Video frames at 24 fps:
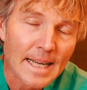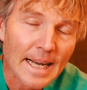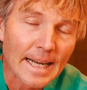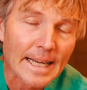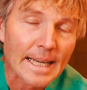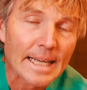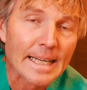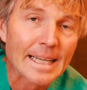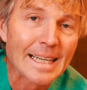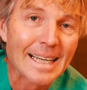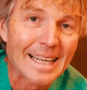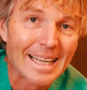
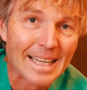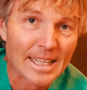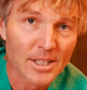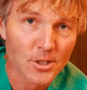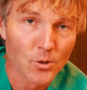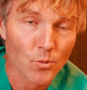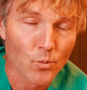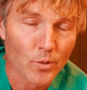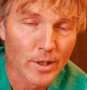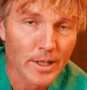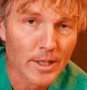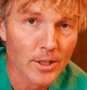Second,
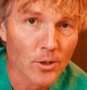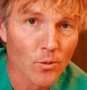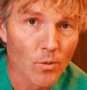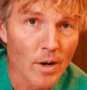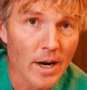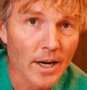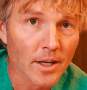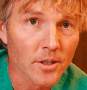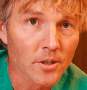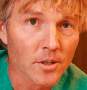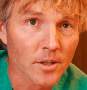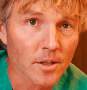it's a
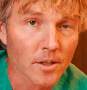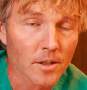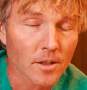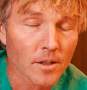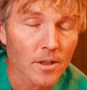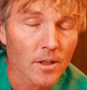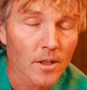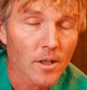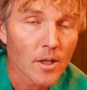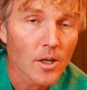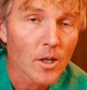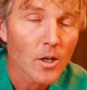redirection.
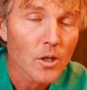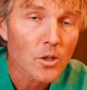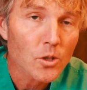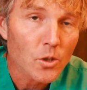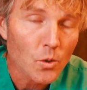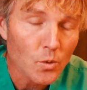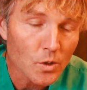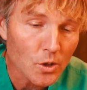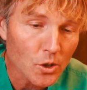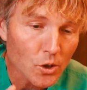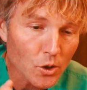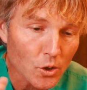
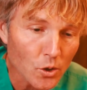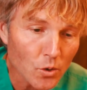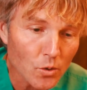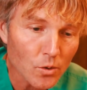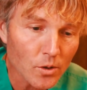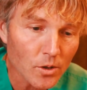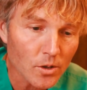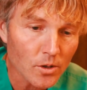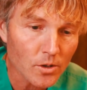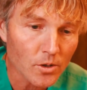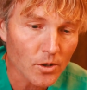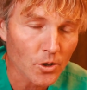So as
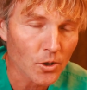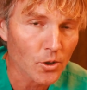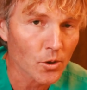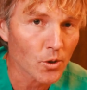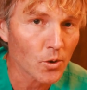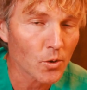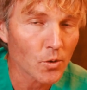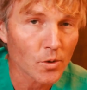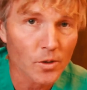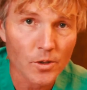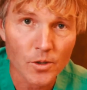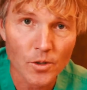soon as
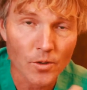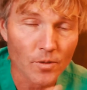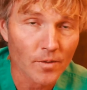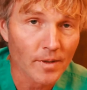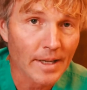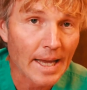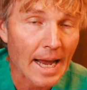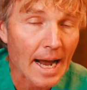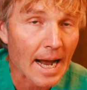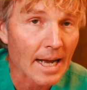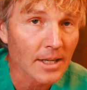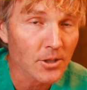you sort
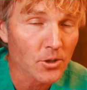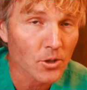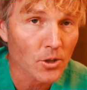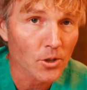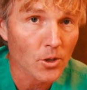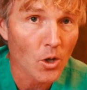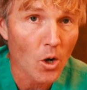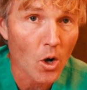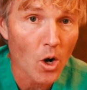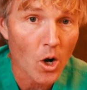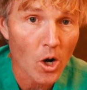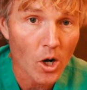of catch your
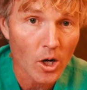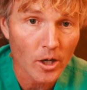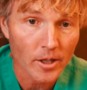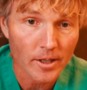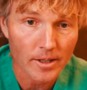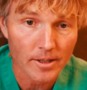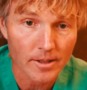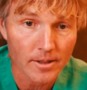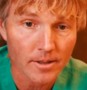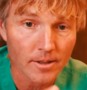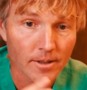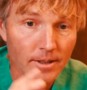
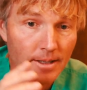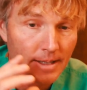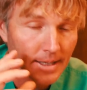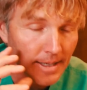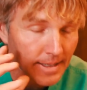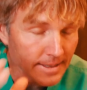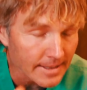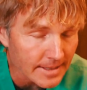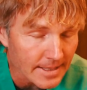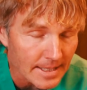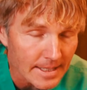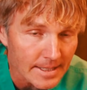dog
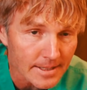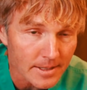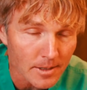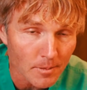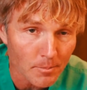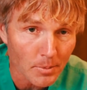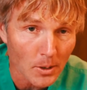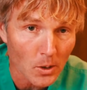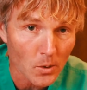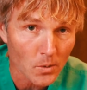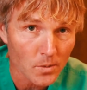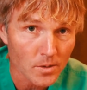just
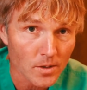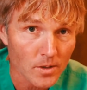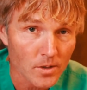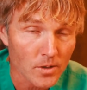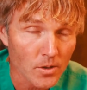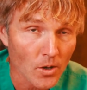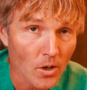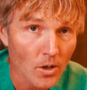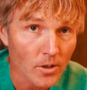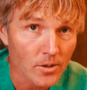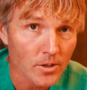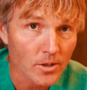about to
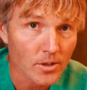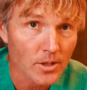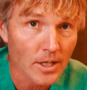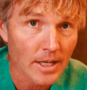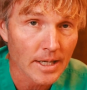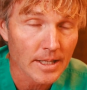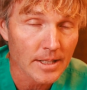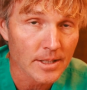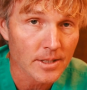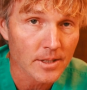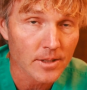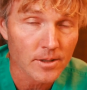start to
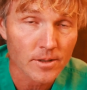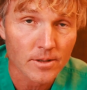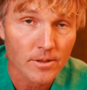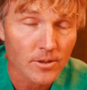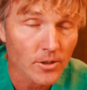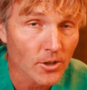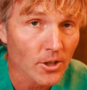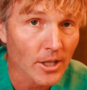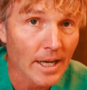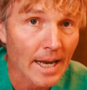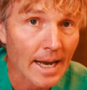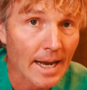chase
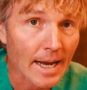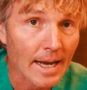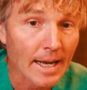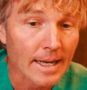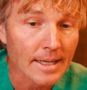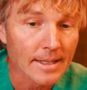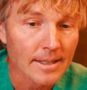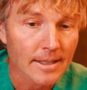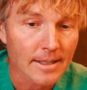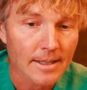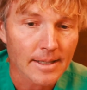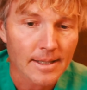your
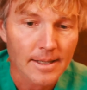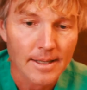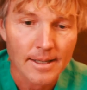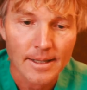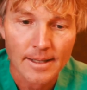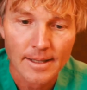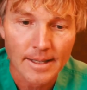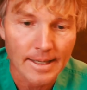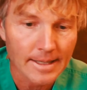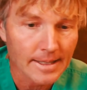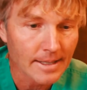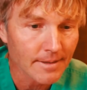cat,
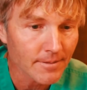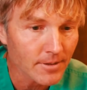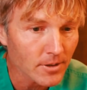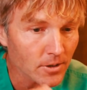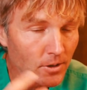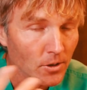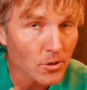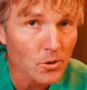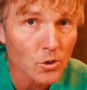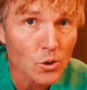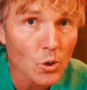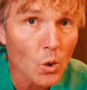like
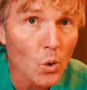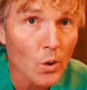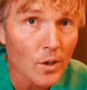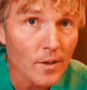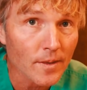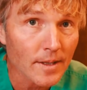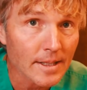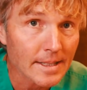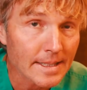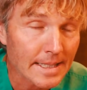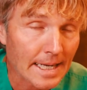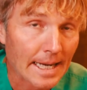even you're
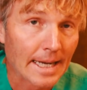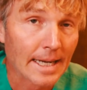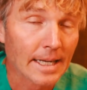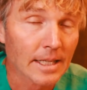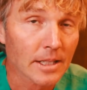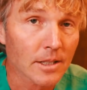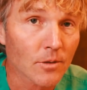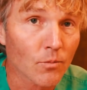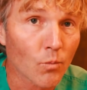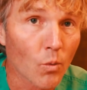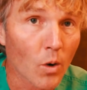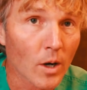showing the
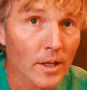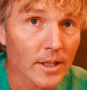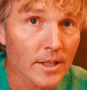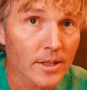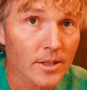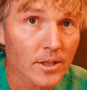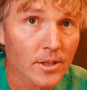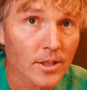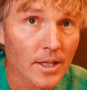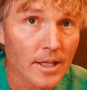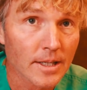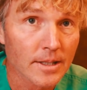intent of wanting
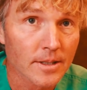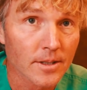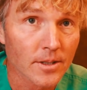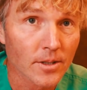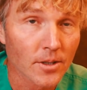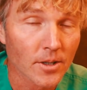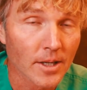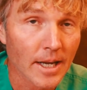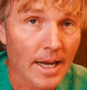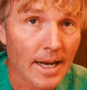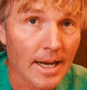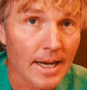to chase
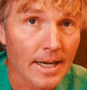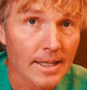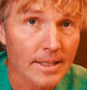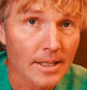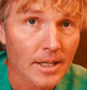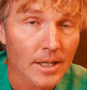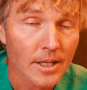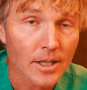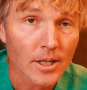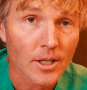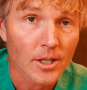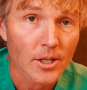their
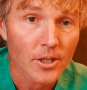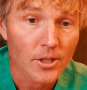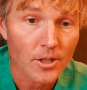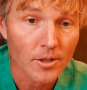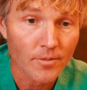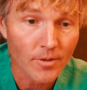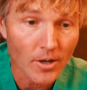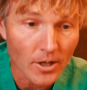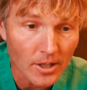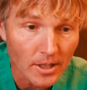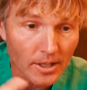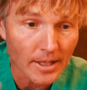cat,
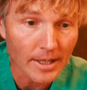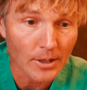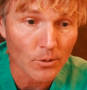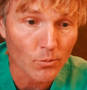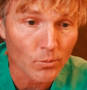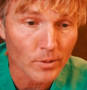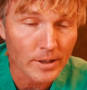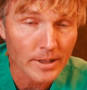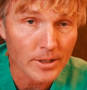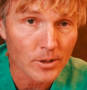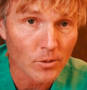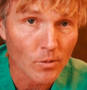you've got to like
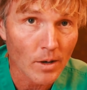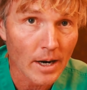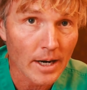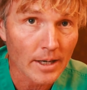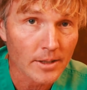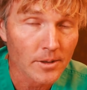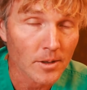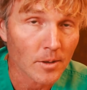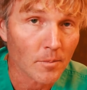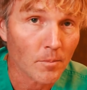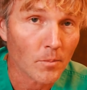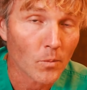
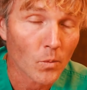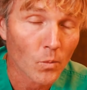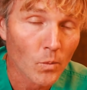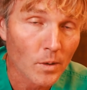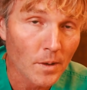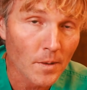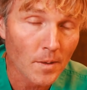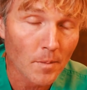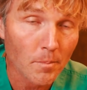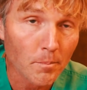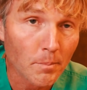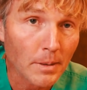redirect them.
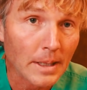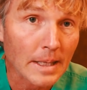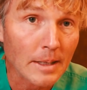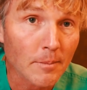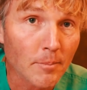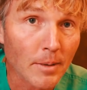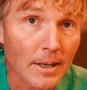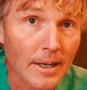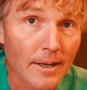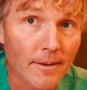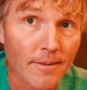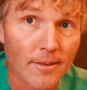One of the
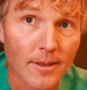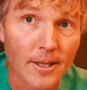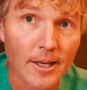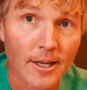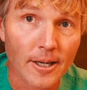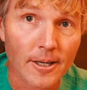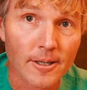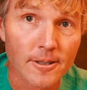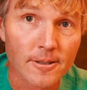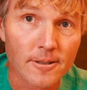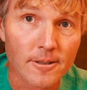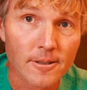big
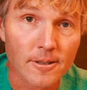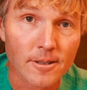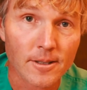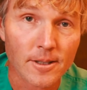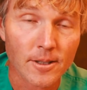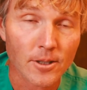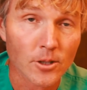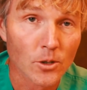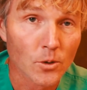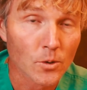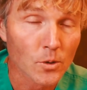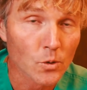things,
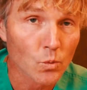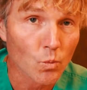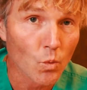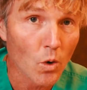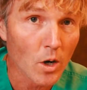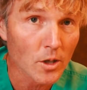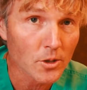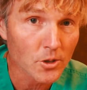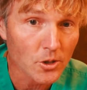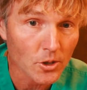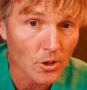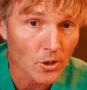you know, is
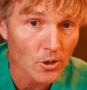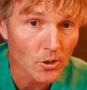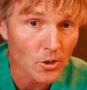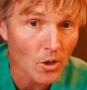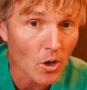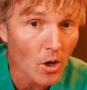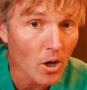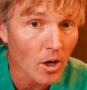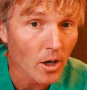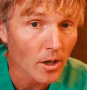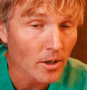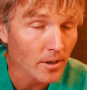watching your
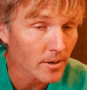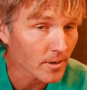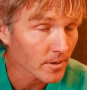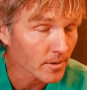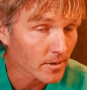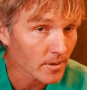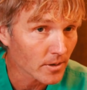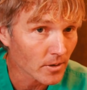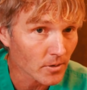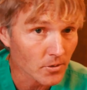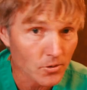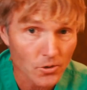dog,
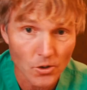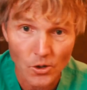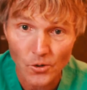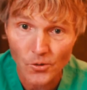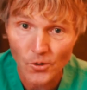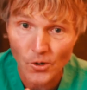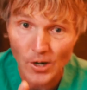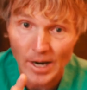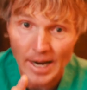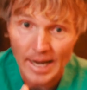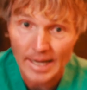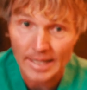you know,
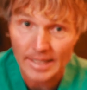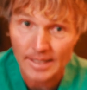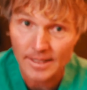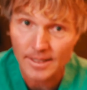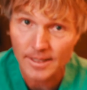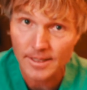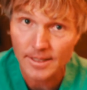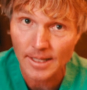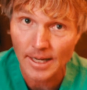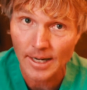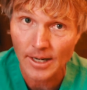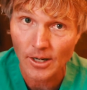turn their head
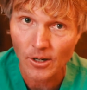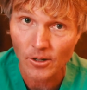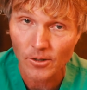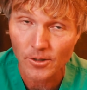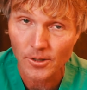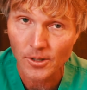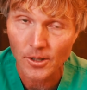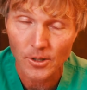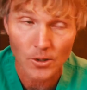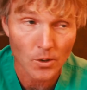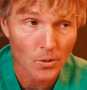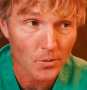and stare.
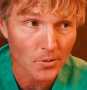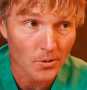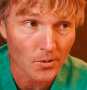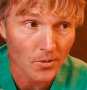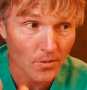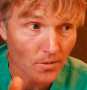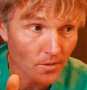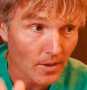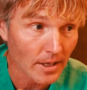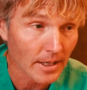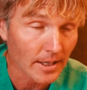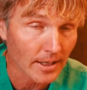Like, you know, they're
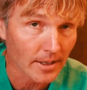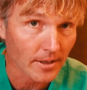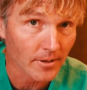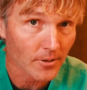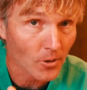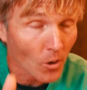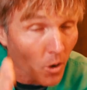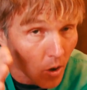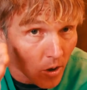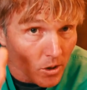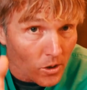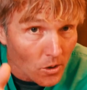thinking,
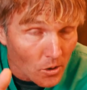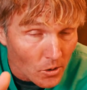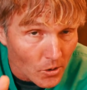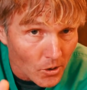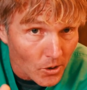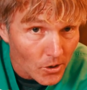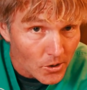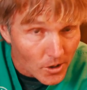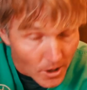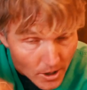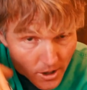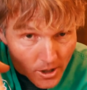they're on
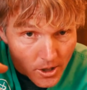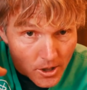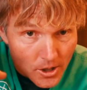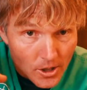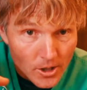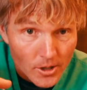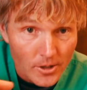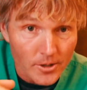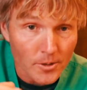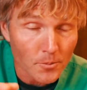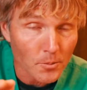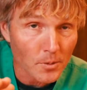alert. And
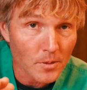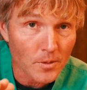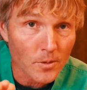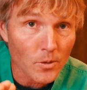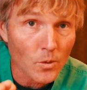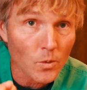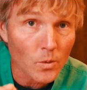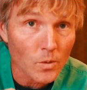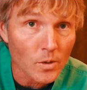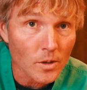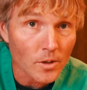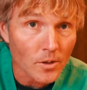you know, with
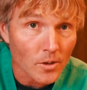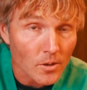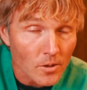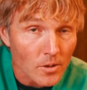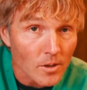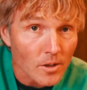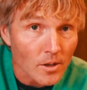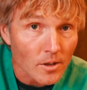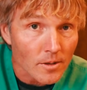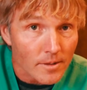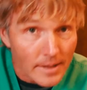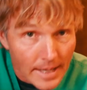Tula, her
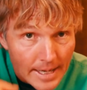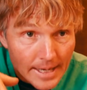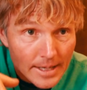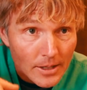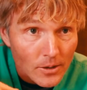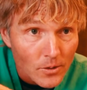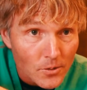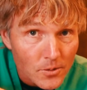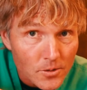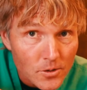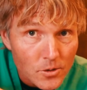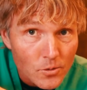little
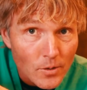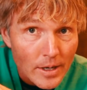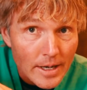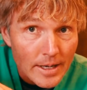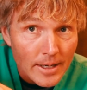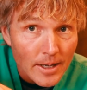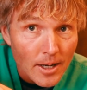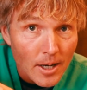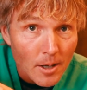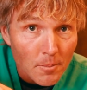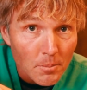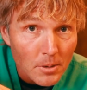tail
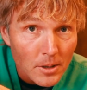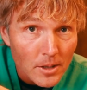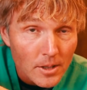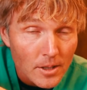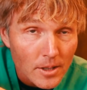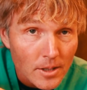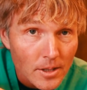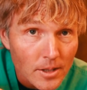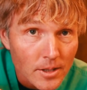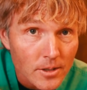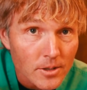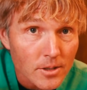straight up,
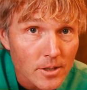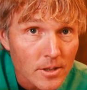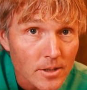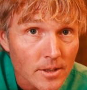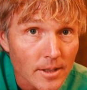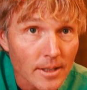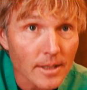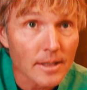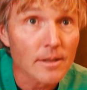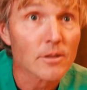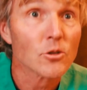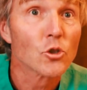
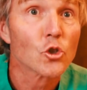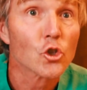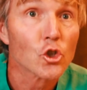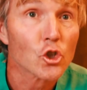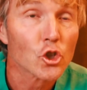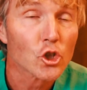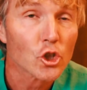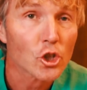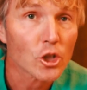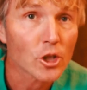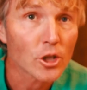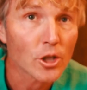she's like,
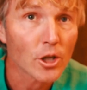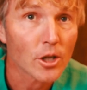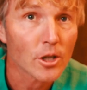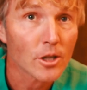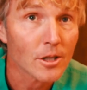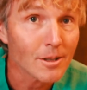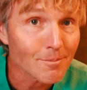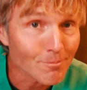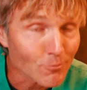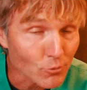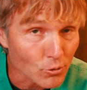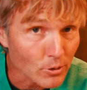
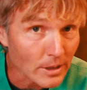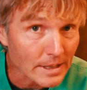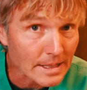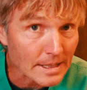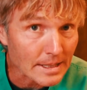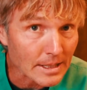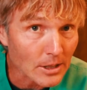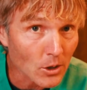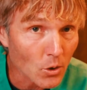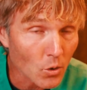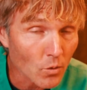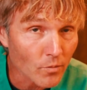I'm
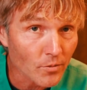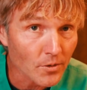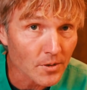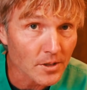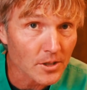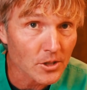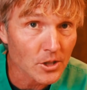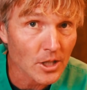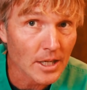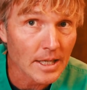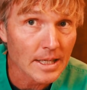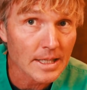ready to go for
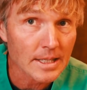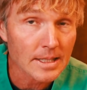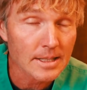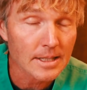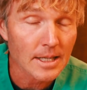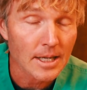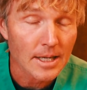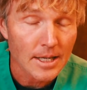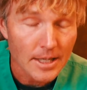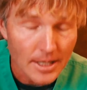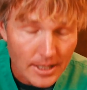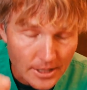the
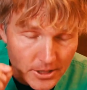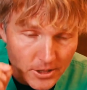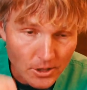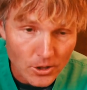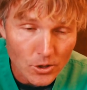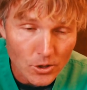chase. As